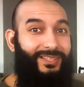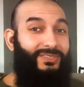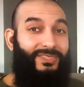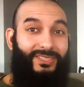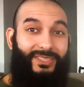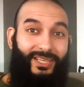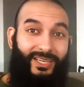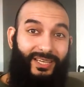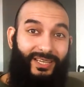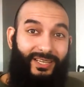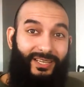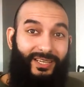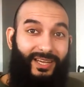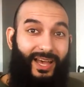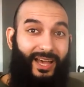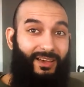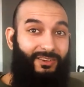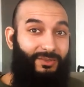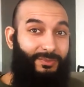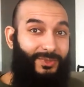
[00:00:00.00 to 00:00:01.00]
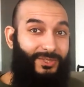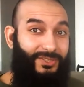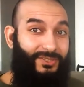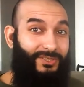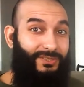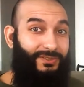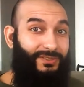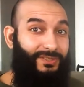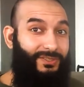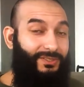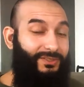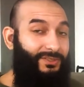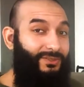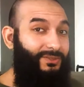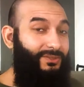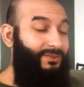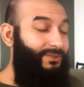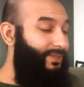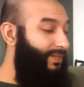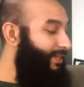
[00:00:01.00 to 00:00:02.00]
Today, I will be showing
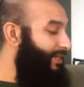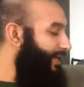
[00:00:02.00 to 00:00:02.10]
you